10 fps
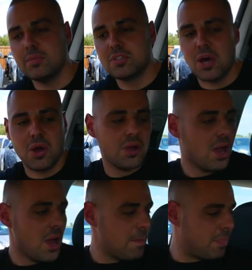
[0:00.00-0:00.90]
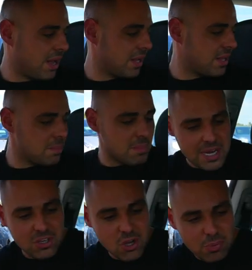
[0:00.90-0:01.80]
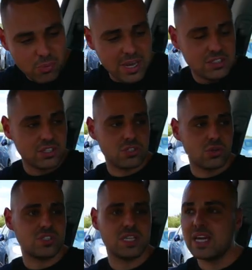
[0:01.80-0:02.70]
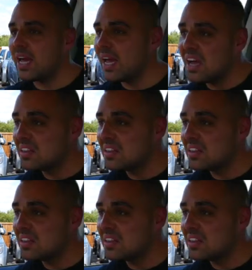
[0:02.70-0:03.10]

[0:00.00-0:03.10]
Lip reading: So, but Mini Cooper S, I sort of see it here.